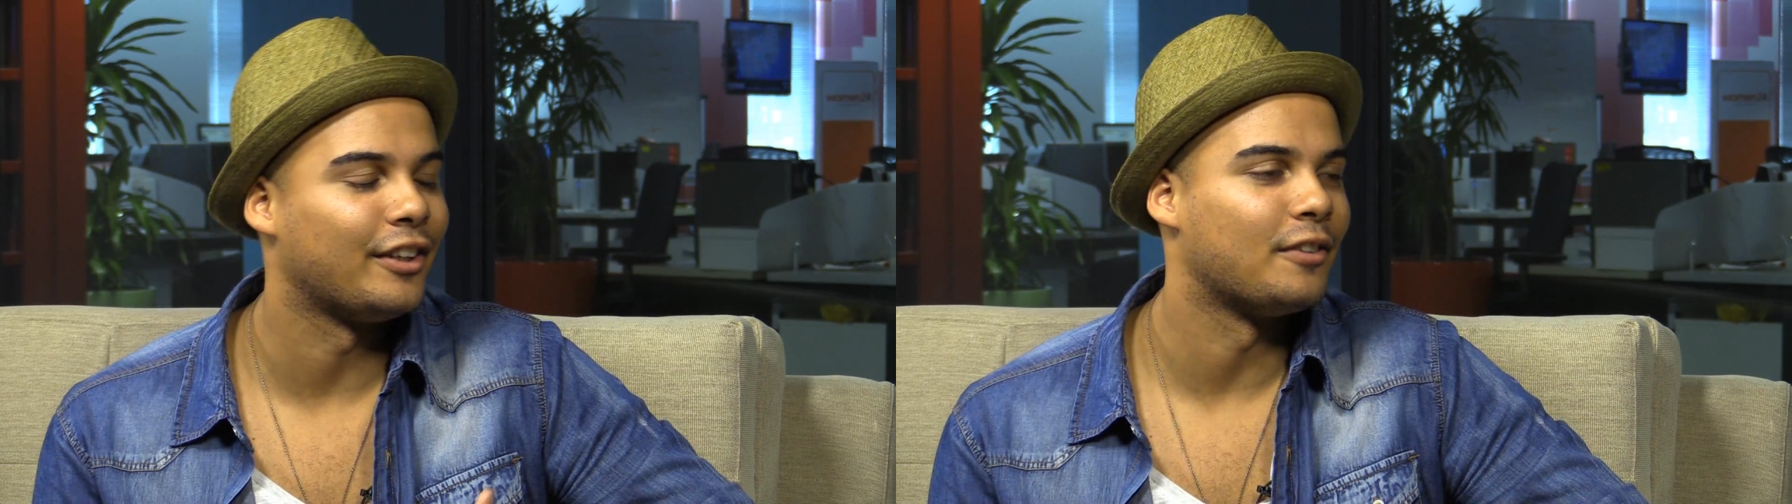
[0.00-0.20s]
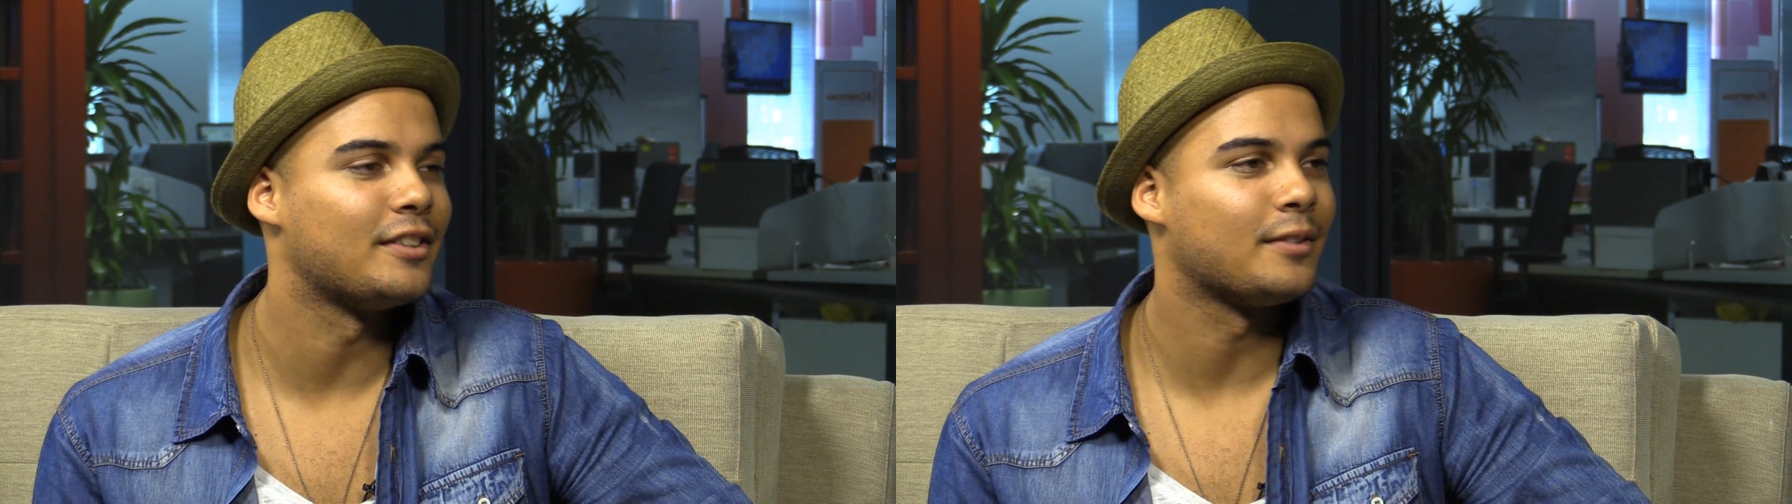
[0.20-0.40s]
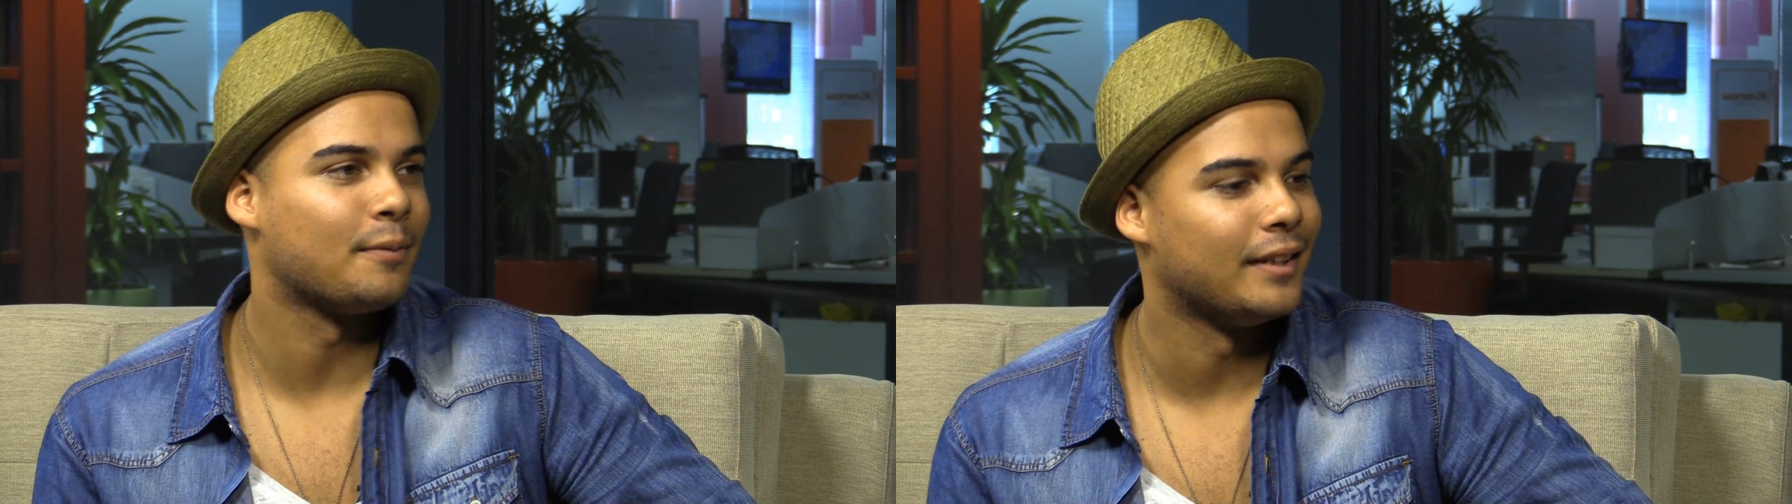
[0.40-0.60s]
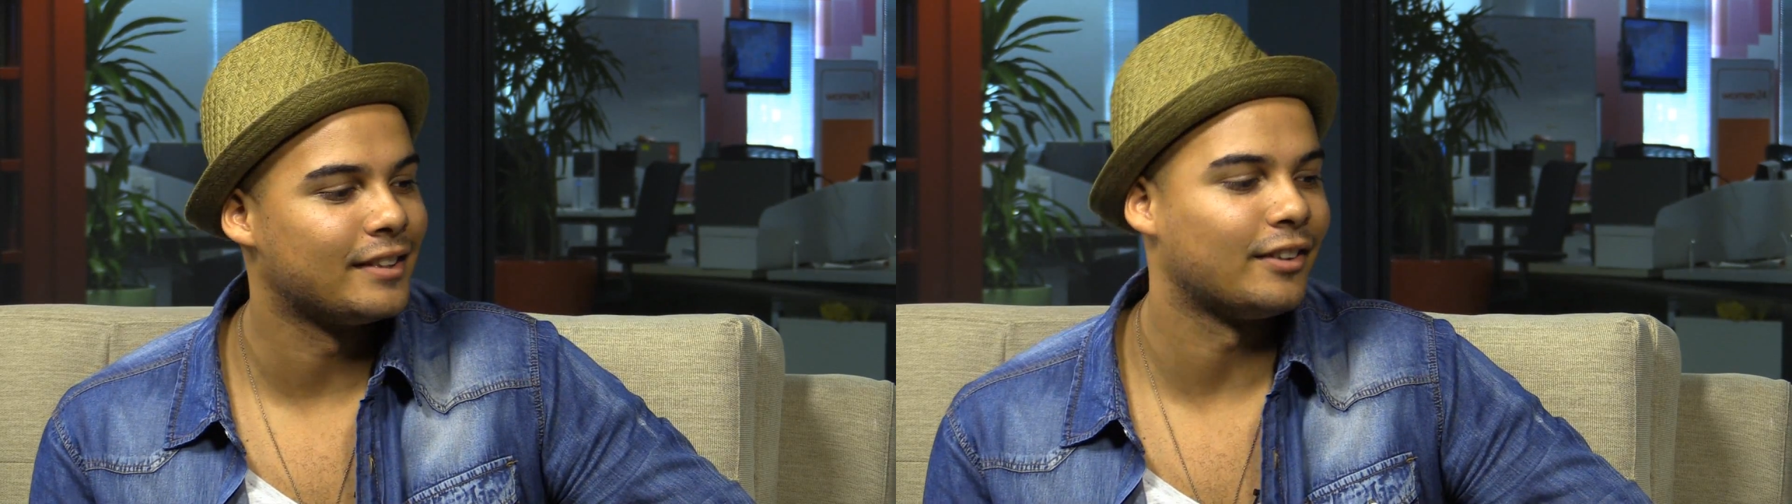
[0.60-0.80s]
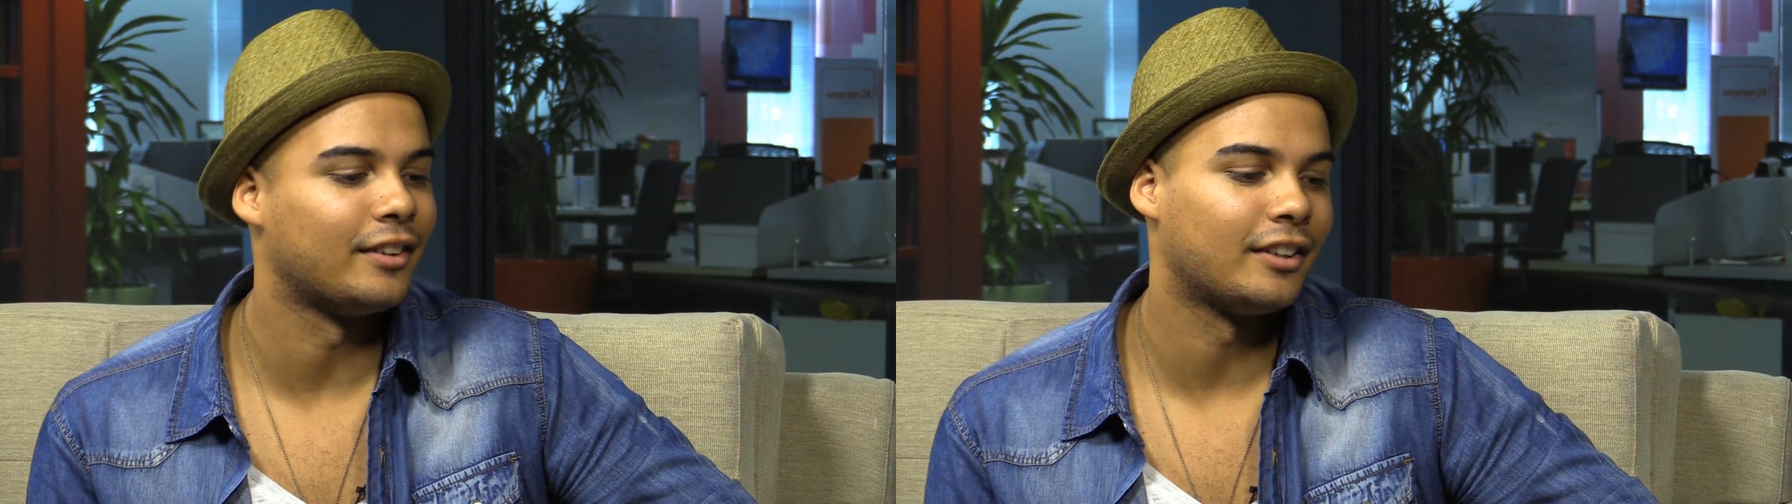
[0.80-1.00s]
you know, to be a
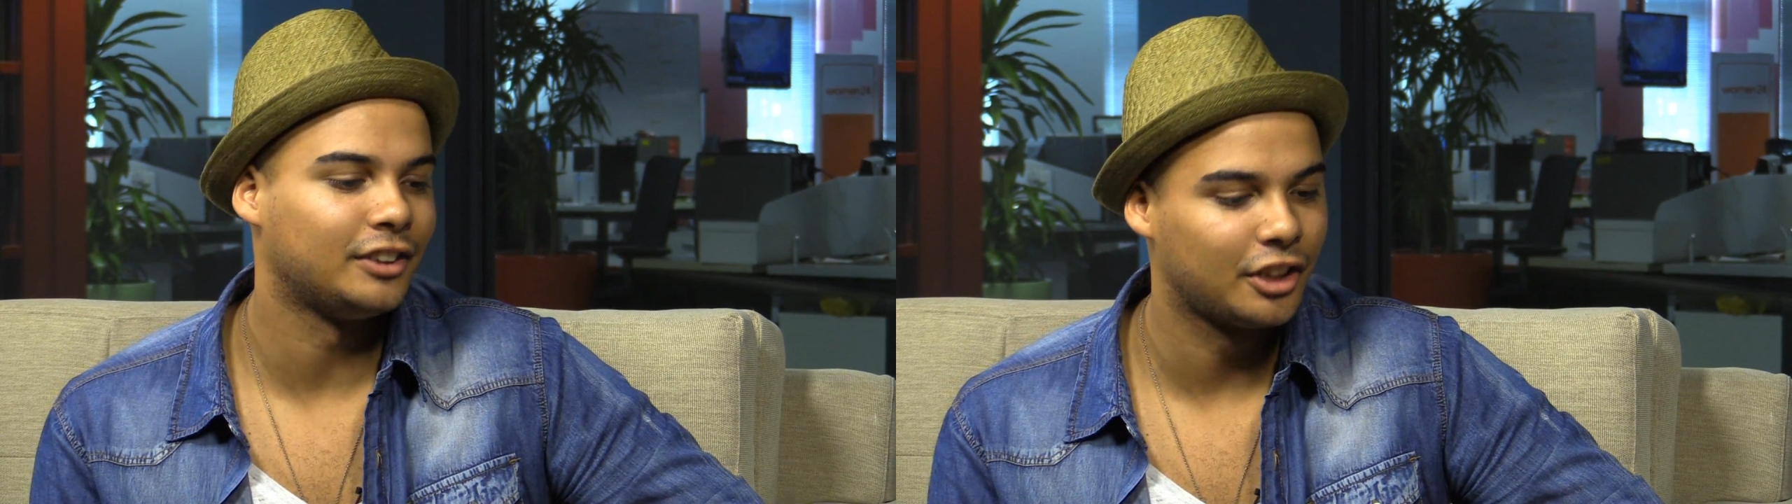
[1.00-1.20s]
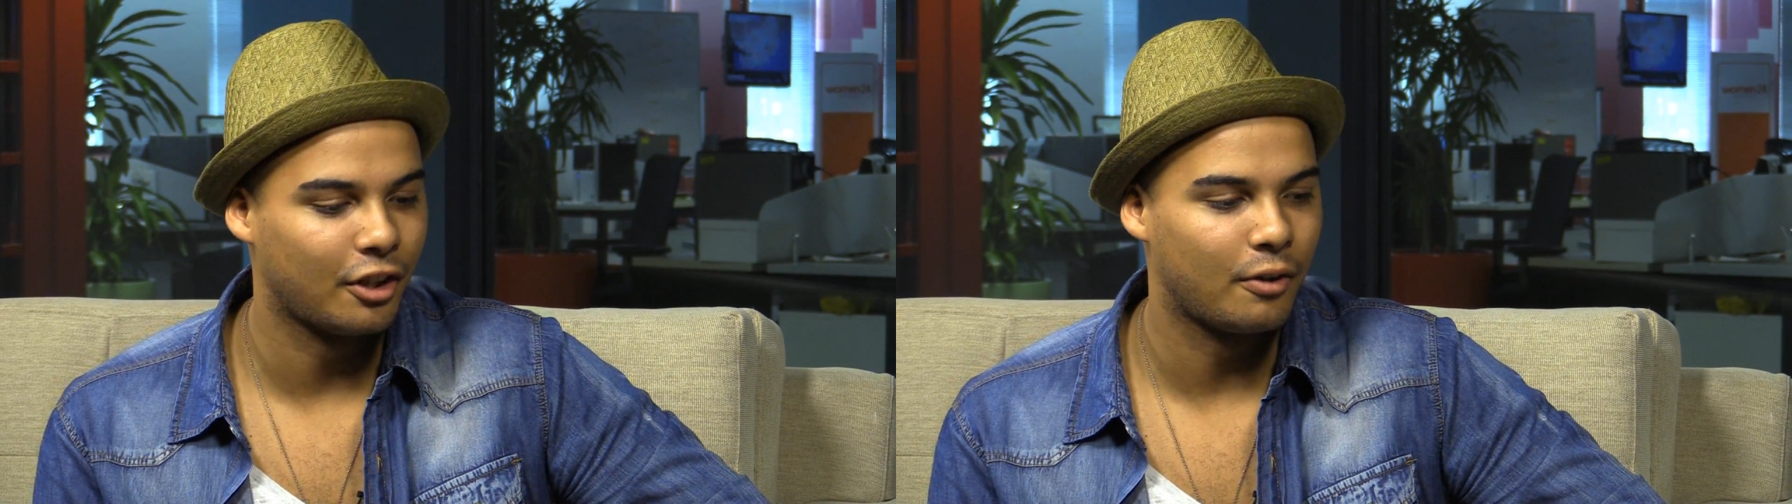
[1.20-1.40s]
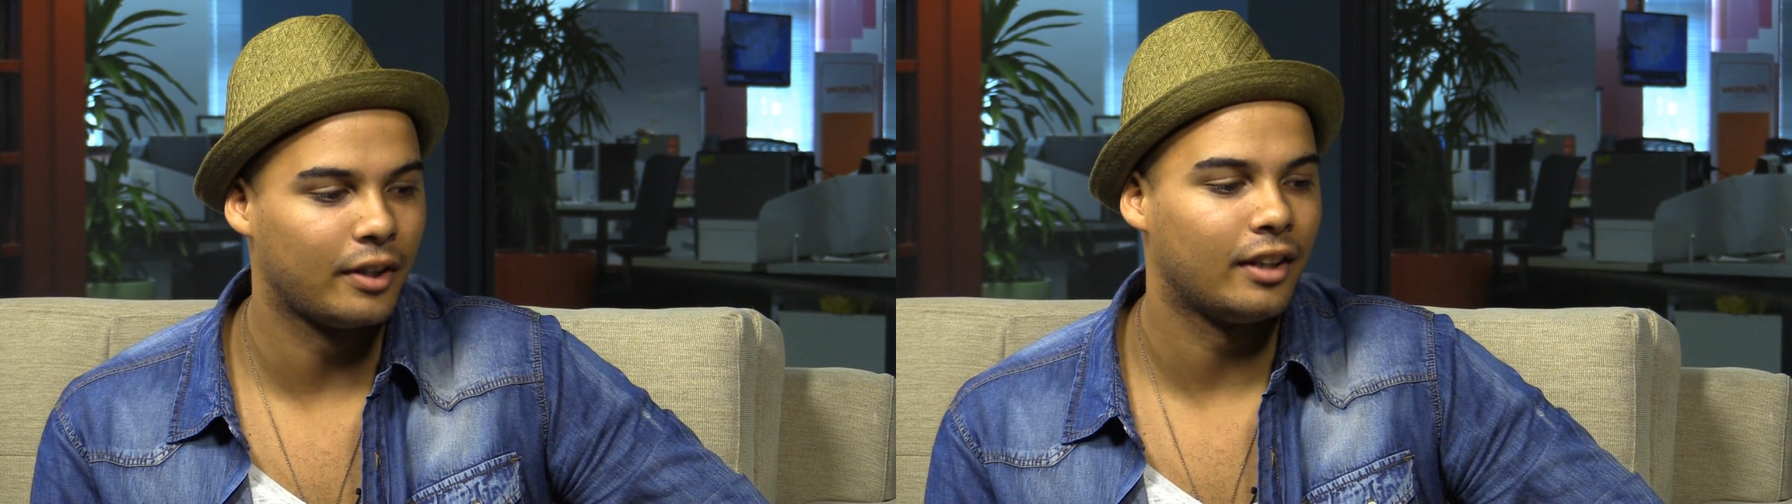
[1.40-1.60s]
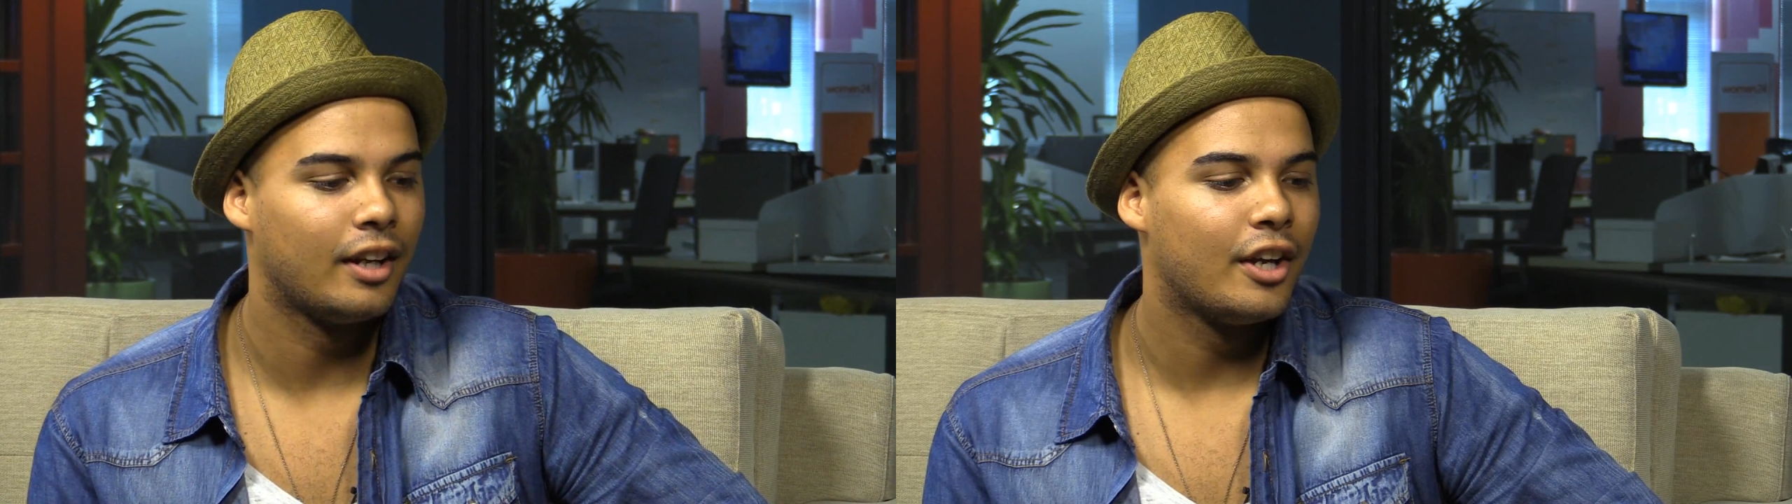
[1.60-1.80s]
sold-out show, and